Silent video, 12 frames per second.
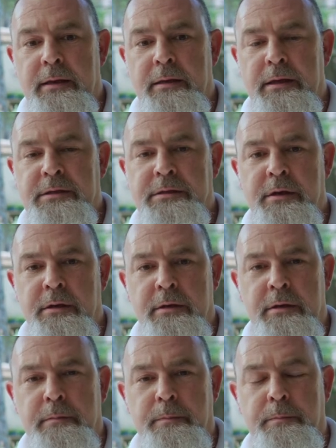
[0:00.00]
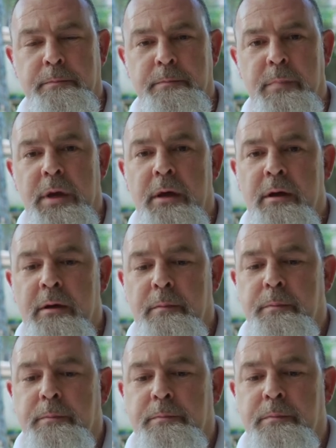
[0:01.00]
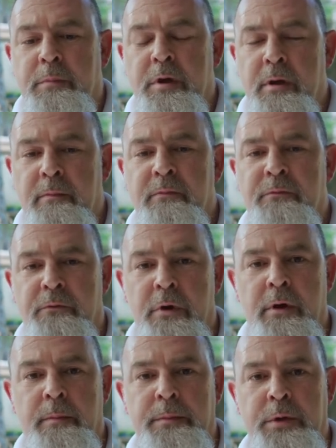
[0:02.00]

is going to come from